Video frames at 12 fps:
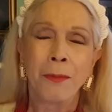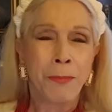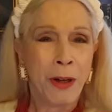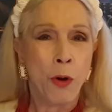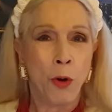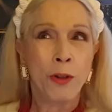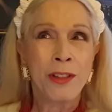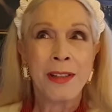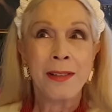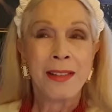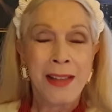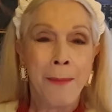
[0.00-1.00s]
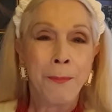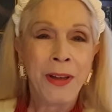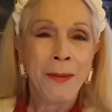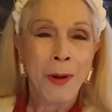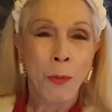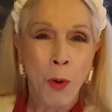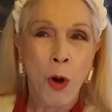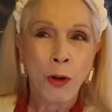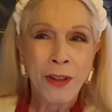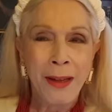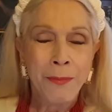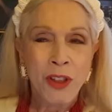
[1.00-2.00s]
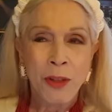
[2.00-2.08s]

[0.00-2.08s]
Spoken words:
because some people want them